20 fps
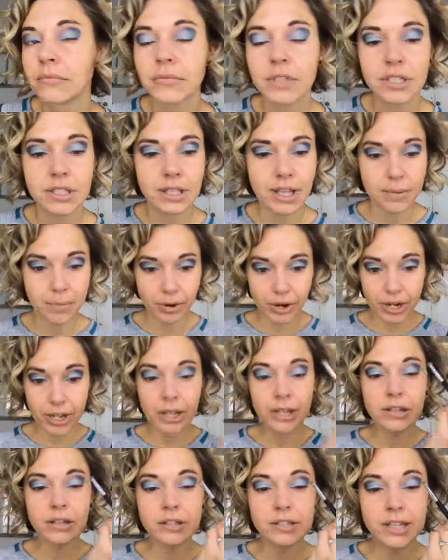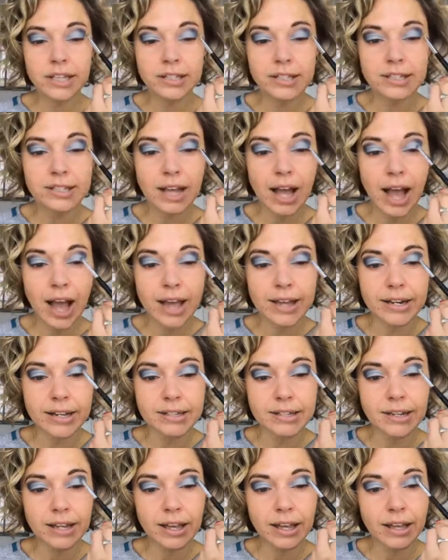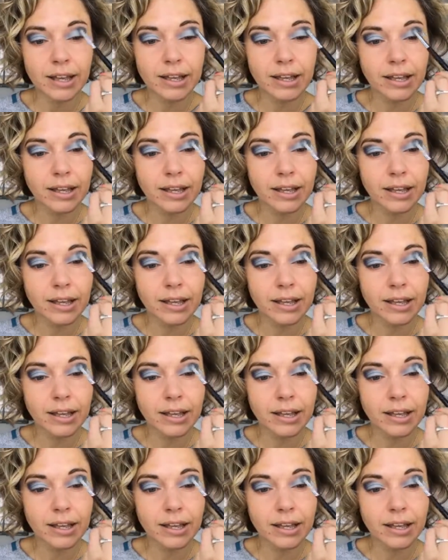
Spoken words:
Isn't that pretty? It looks like the sky, doesn't it?